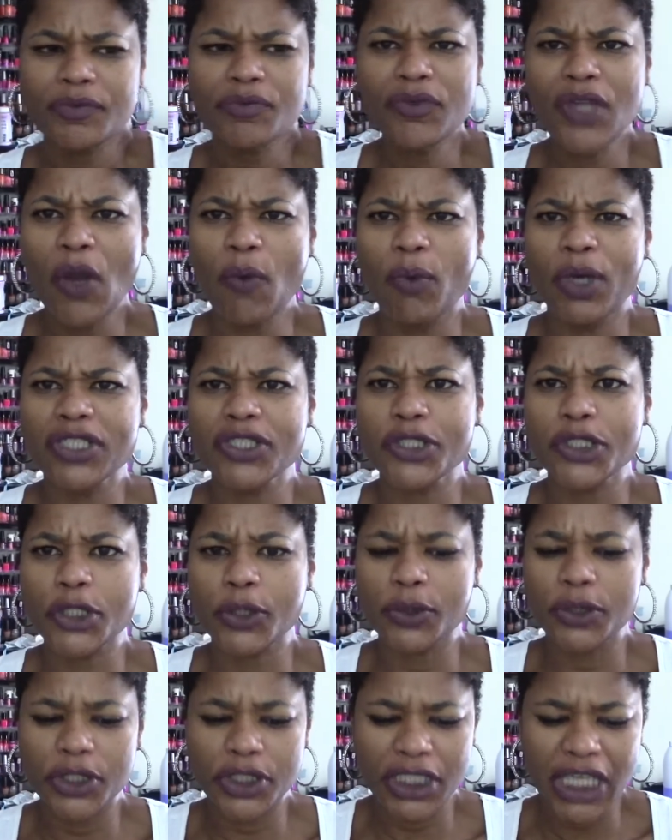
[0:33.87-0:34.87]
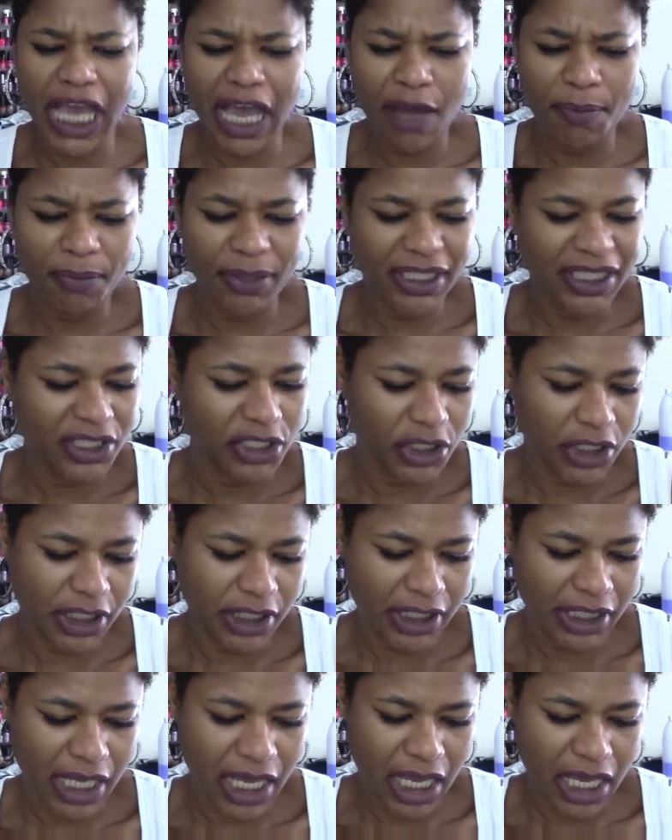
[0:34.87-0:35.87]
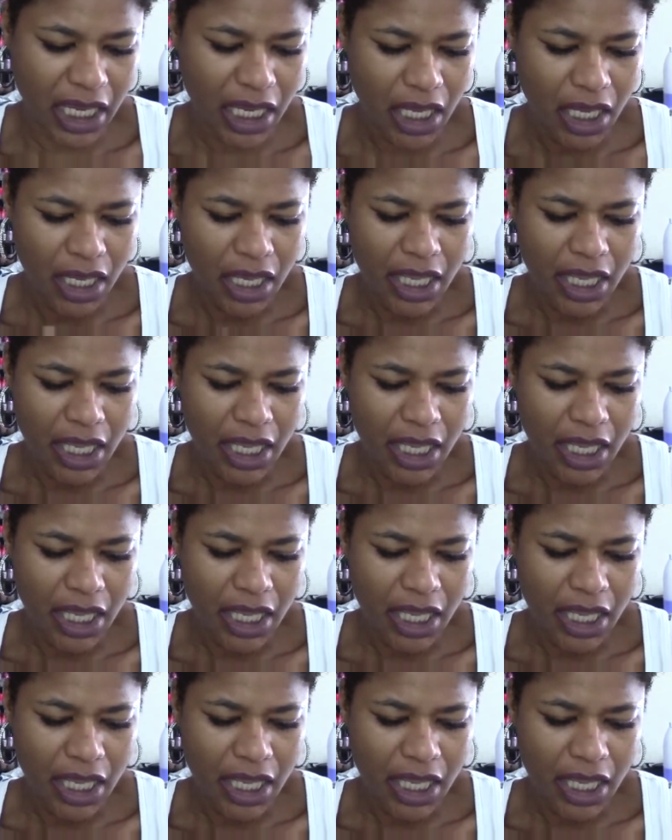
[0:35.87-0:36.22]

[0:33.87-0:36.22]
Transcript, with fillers: one shoulder top, and it's just a